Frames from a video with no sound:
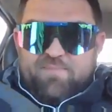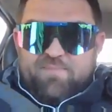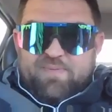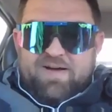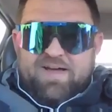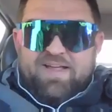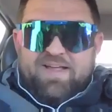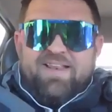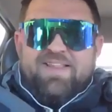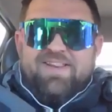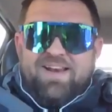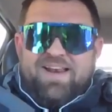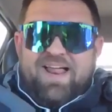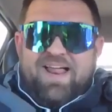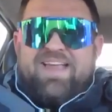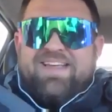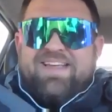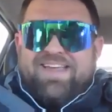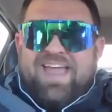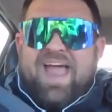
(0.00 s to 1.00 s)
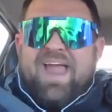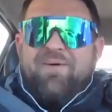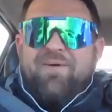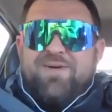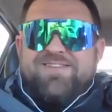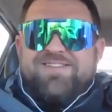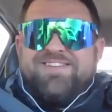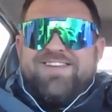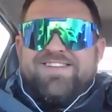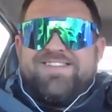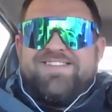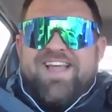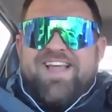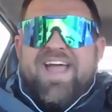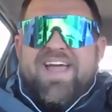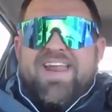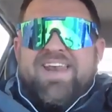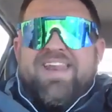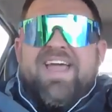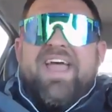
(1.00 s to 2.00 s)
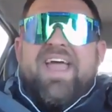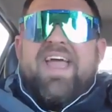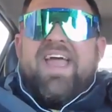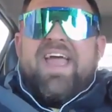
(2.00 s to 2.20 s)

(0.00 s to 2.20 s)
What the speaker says: But like Kate was just saying,